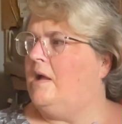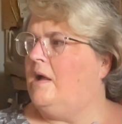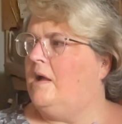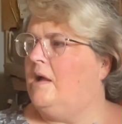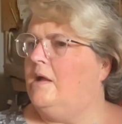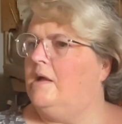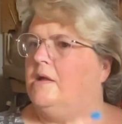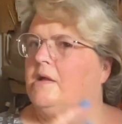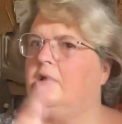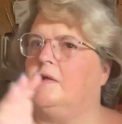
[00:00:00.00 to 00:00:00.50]

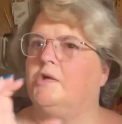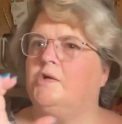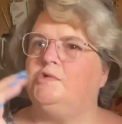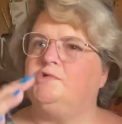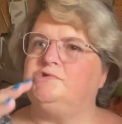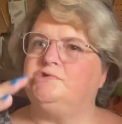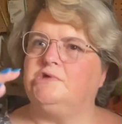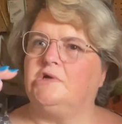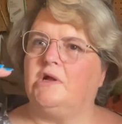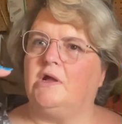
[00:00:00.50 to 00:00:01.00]
a
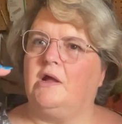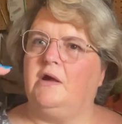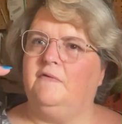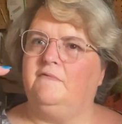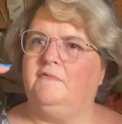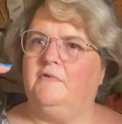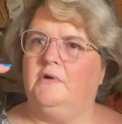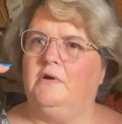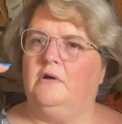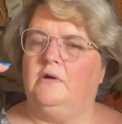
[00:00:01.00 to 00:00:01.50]
cushion
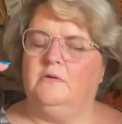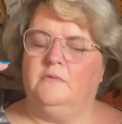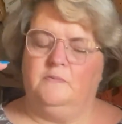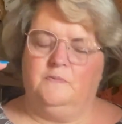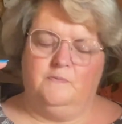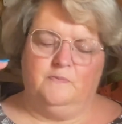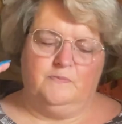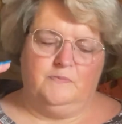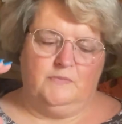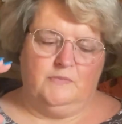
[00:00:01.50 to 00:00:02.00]
cover,
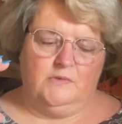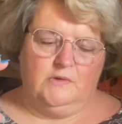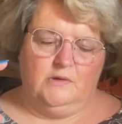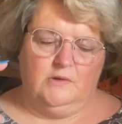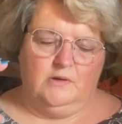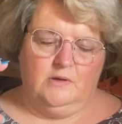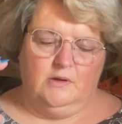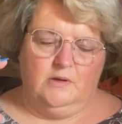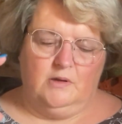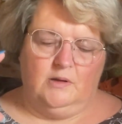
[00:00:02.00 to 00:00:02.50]

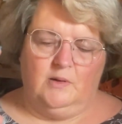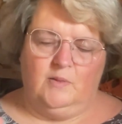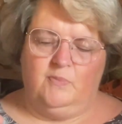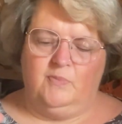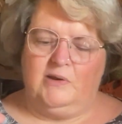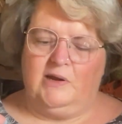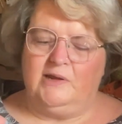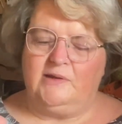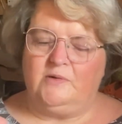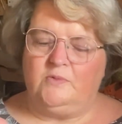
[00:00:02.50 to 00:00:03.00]
a
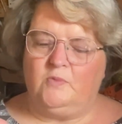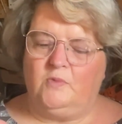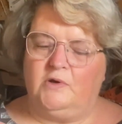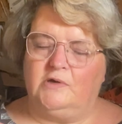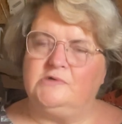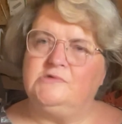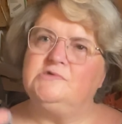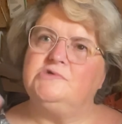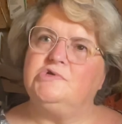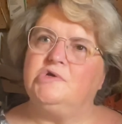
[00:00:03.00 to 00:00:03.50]
plain
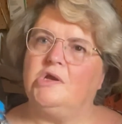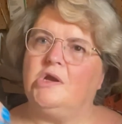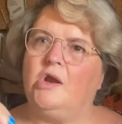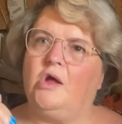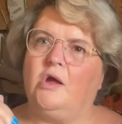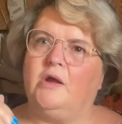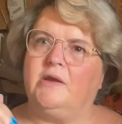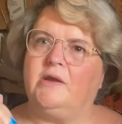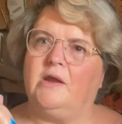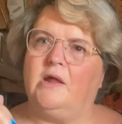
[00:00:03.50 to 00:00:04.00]
one, to
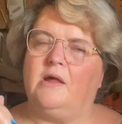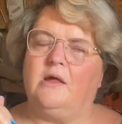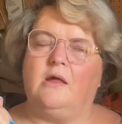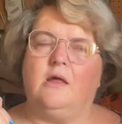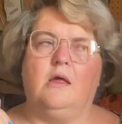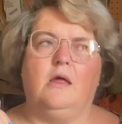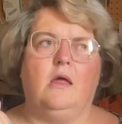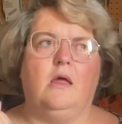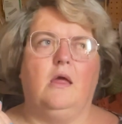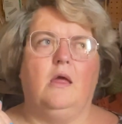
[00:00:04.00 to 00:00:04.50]
line it
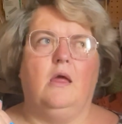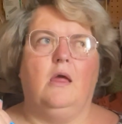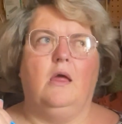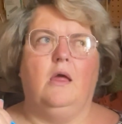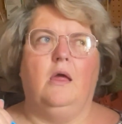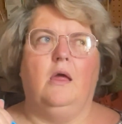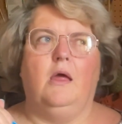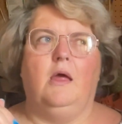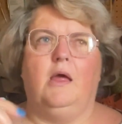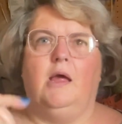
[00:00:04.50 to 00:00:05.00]

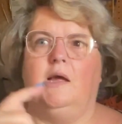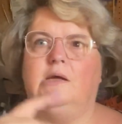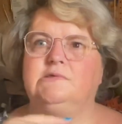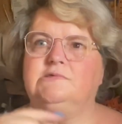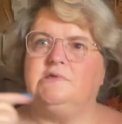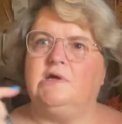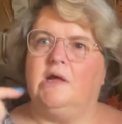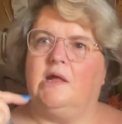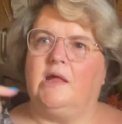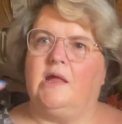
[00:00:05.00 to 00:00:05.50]
and
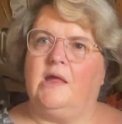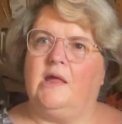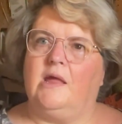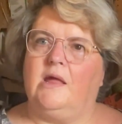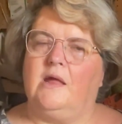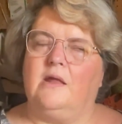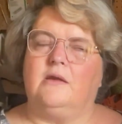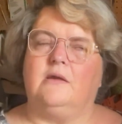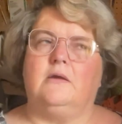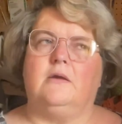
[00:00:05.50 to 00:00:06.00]
tack it
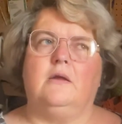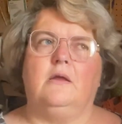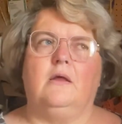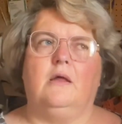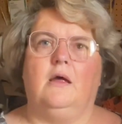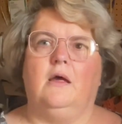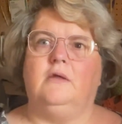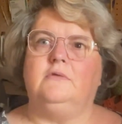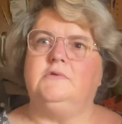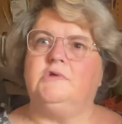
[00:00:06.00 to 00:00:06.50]
in,
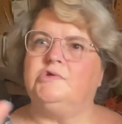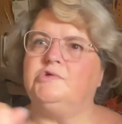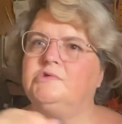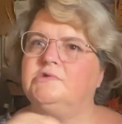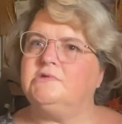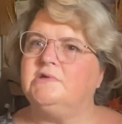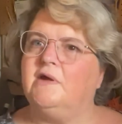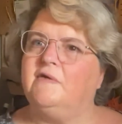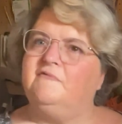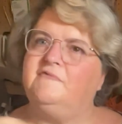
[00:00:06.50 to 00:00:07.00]
and then
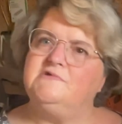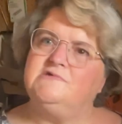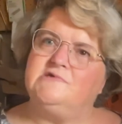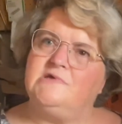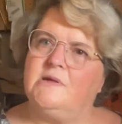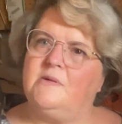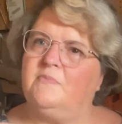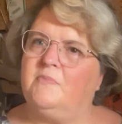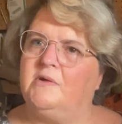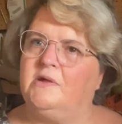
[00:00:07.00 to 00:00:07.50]
you'd have a
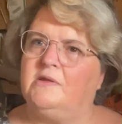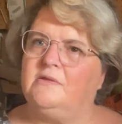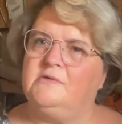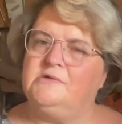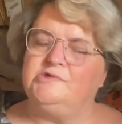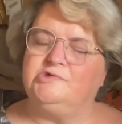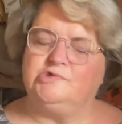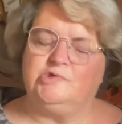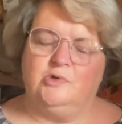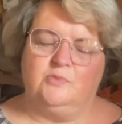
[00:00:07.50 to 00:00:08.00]
zip in the
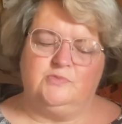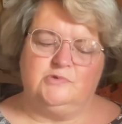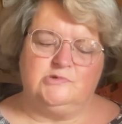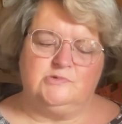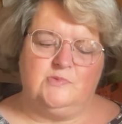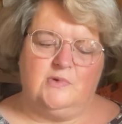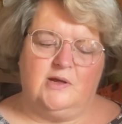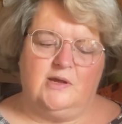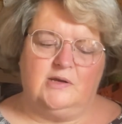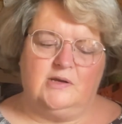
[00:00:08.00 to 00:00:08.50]
top as
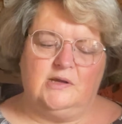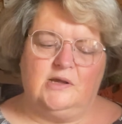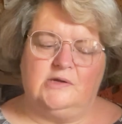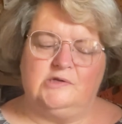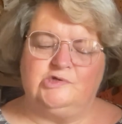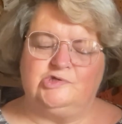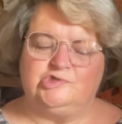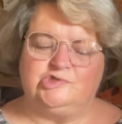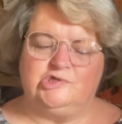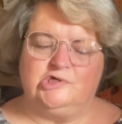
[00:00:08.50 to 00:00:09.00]
well and
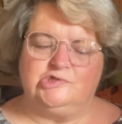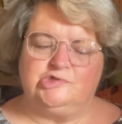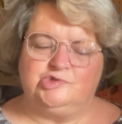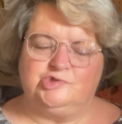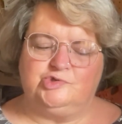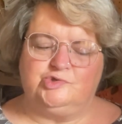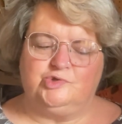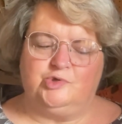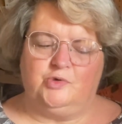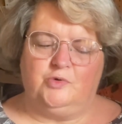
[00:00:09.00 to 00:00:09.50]

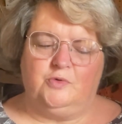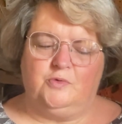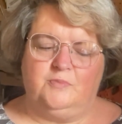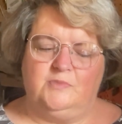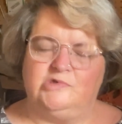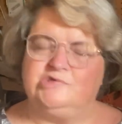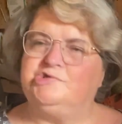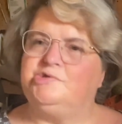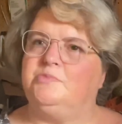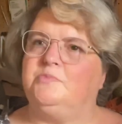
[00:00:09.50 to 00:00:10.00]
adjust your
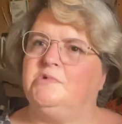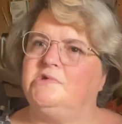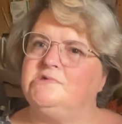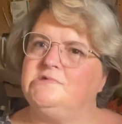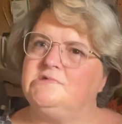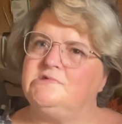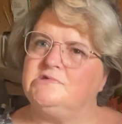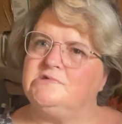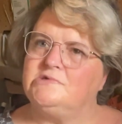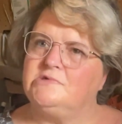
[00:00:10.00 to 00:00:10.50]

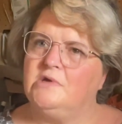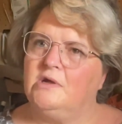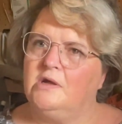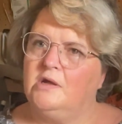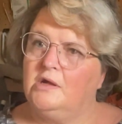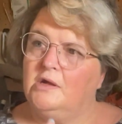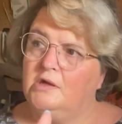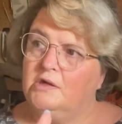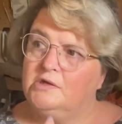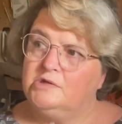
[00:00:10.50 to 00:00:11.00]
measurements
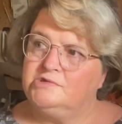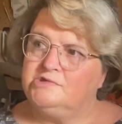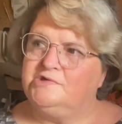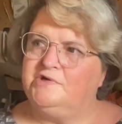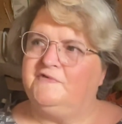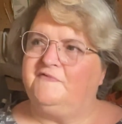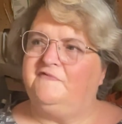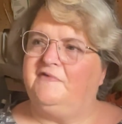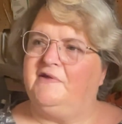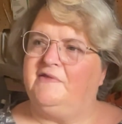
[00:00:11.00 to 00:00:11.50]
to
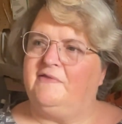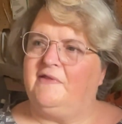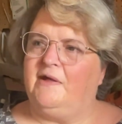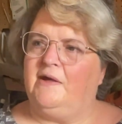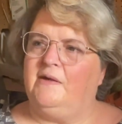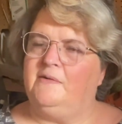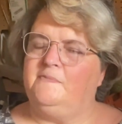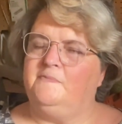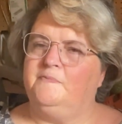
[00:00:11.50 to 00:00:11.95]
fit that.